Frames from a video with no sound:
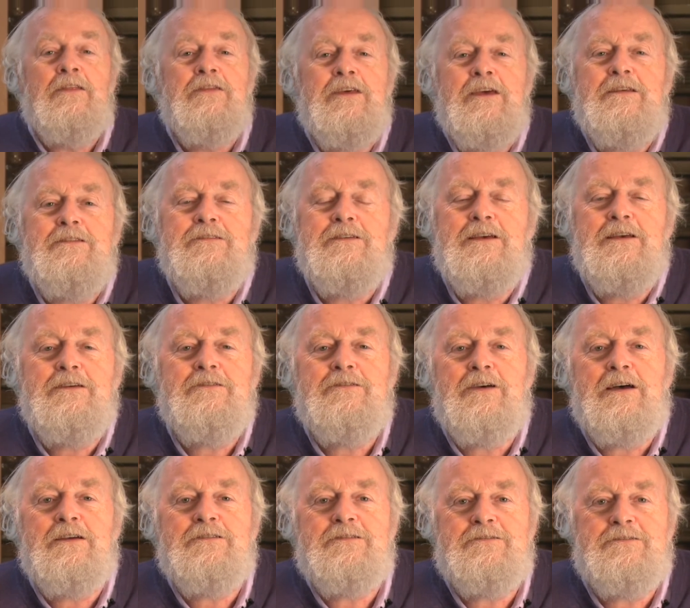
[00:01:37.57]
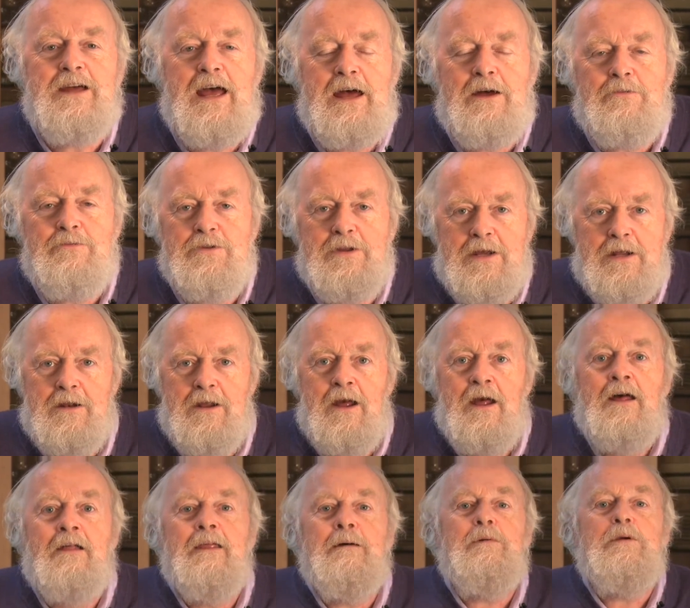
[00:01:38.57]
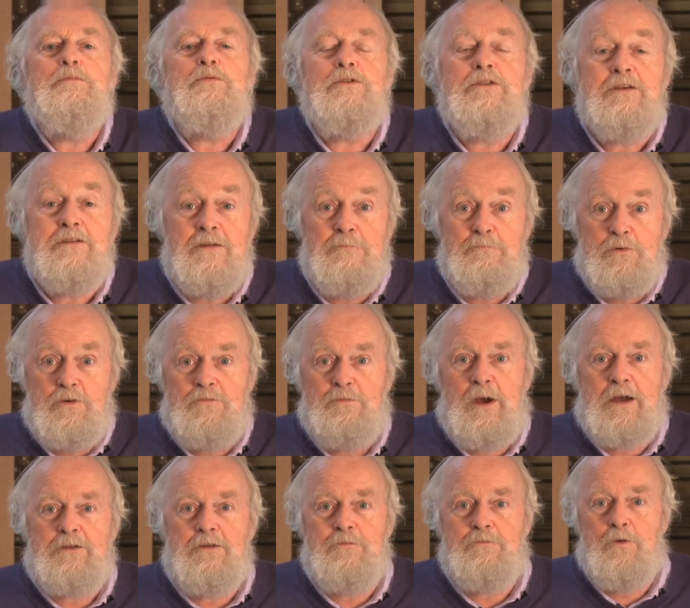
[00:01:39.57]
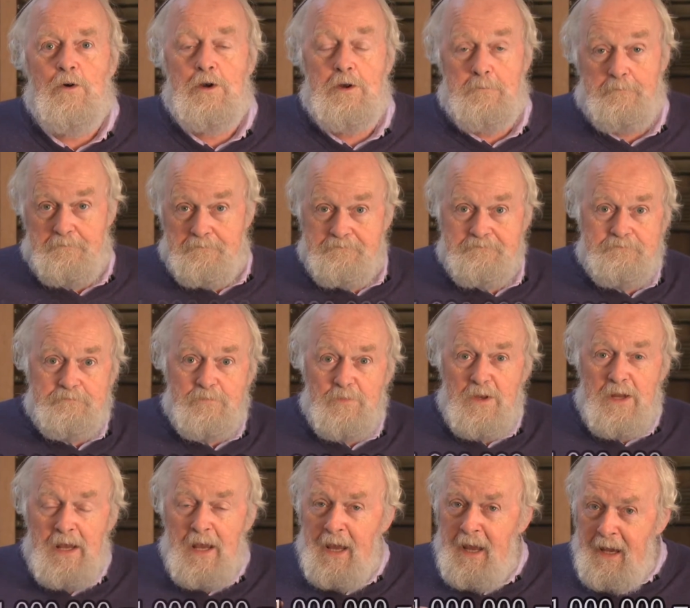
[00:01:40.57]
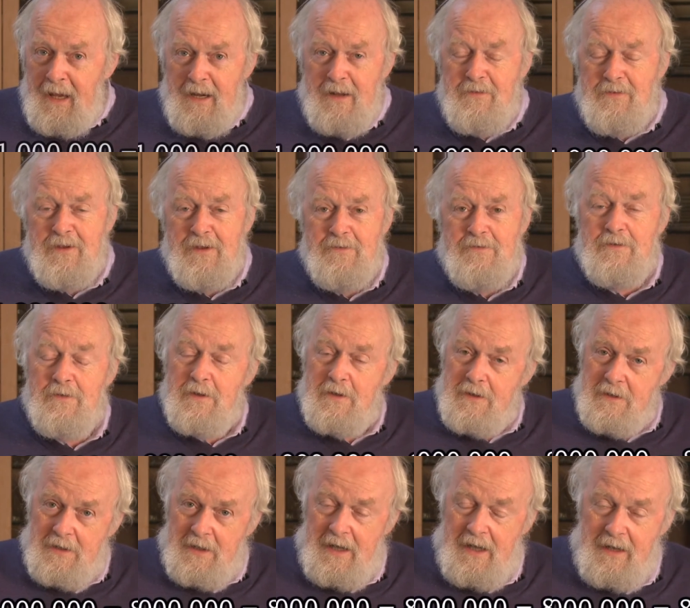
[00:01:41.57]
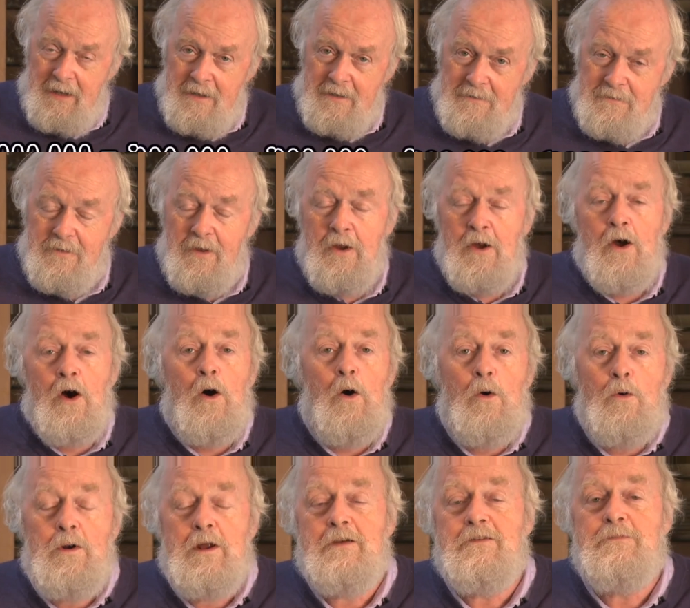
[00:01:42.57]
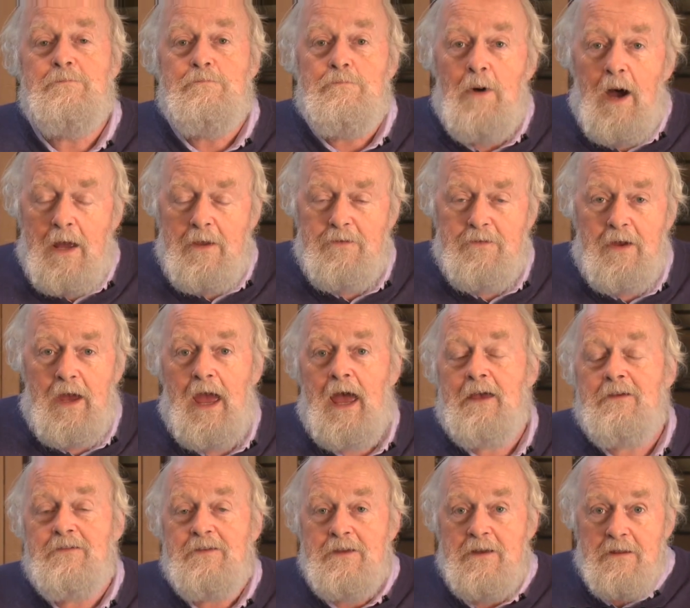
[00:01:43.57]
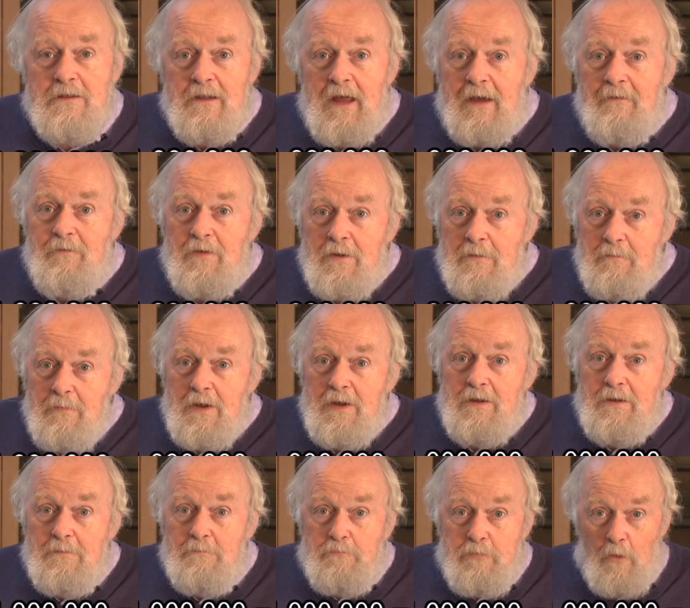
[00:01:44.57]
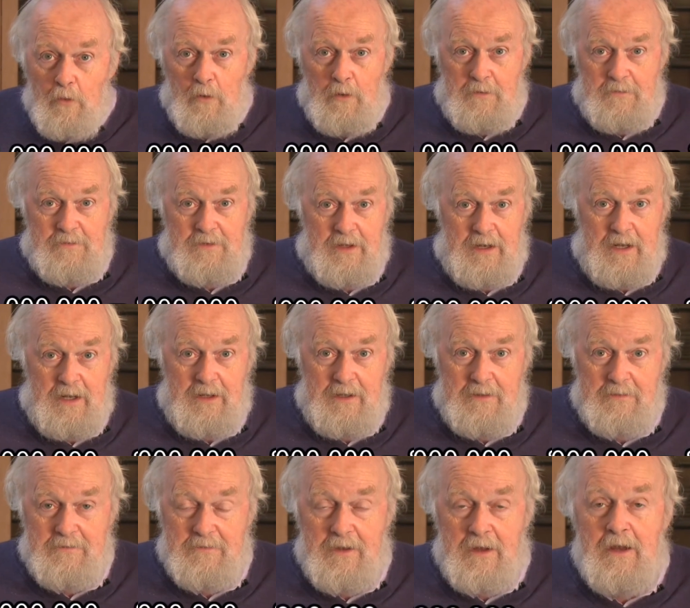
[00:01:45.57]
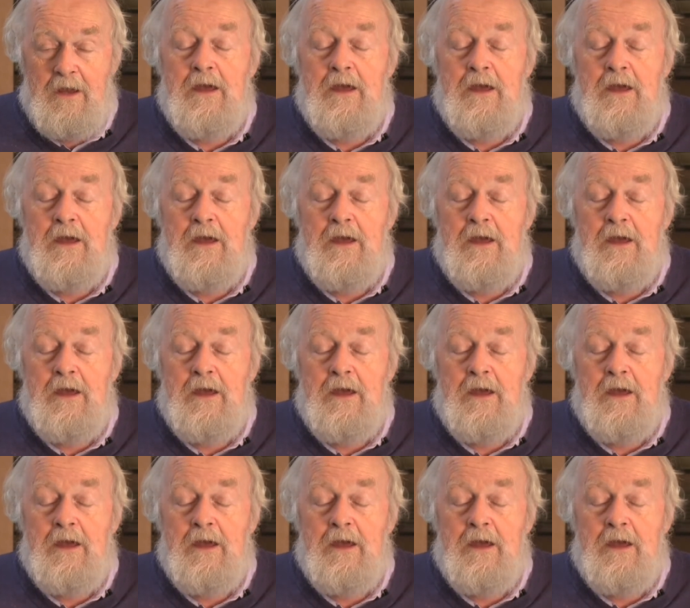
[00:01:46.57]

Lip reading: This is astounding. Let me put this in perspective for you. 86 Canadians own as much as the 11 million poorest Canadians.